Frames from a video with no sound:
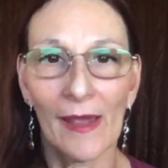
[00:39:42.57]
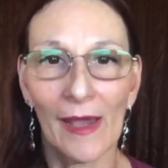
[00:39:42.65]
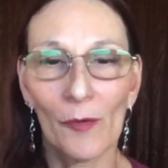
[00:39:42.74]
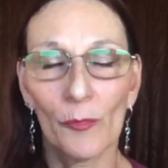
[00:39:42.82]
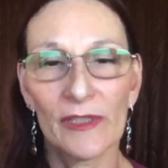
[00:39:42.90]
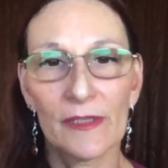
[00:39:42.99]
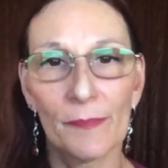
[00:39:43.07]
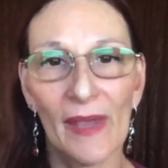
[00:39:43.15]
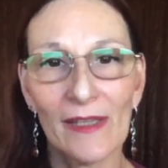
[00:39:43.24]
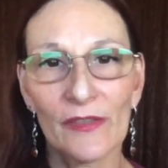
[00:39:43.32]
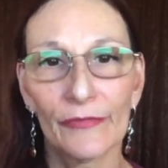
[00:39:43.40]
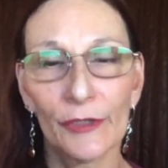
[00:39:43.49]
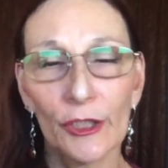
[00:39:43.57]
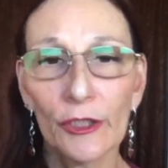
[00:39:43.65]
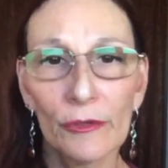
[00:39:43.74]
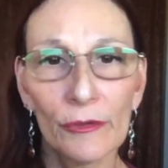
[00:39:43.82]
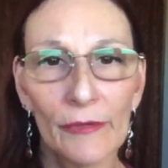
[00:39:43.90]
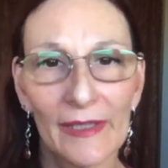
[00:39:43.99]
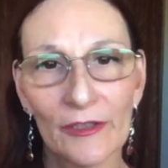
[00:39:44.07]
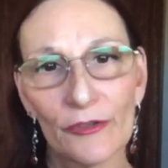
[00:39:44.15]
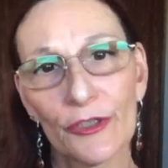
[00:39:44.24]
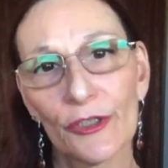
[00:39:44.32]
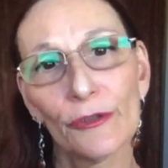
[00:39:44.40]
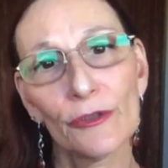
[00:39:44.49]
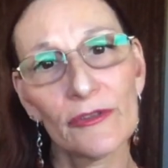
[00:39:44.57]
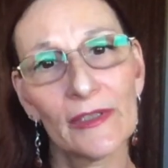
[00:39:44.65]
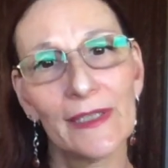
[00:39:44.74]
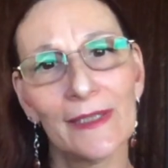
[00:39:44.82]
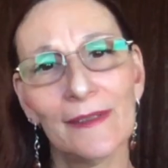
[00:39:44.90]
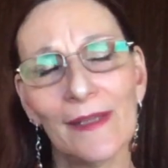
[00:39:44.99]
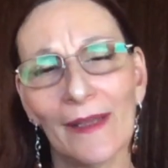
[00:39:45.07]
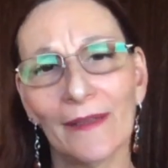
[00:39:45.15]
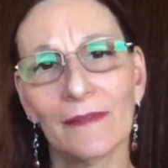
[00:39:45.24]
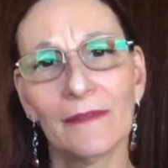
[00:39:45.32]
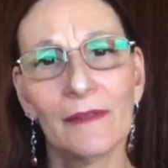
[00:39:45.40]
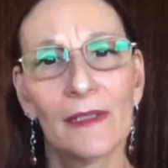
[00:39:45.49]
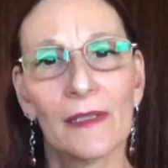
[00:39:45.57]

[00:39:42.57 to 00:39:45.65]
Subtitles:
and what's best for you and your children and